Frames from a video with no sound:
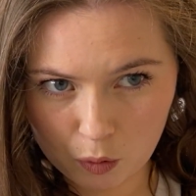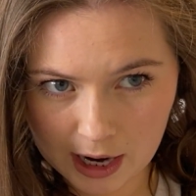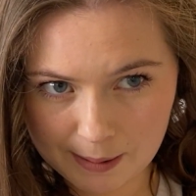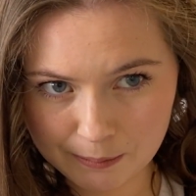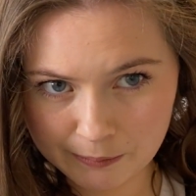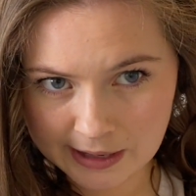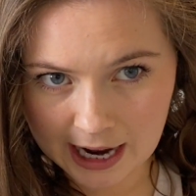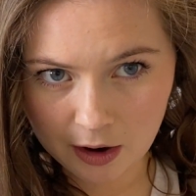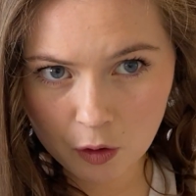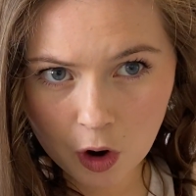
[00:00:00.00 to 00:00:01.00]
I'm
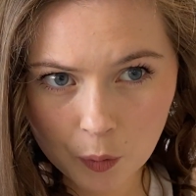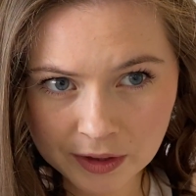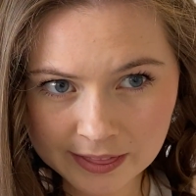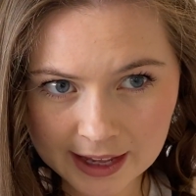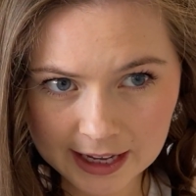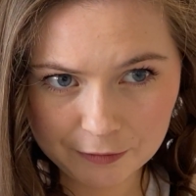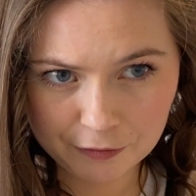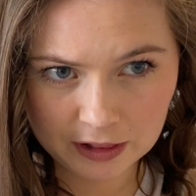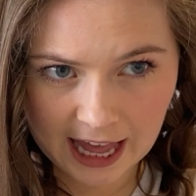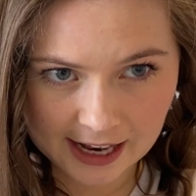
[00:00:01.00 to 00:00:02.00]
now holding the hair
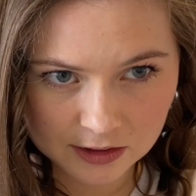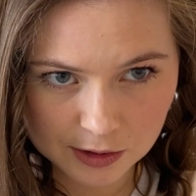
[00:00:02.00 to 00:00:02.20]
flat.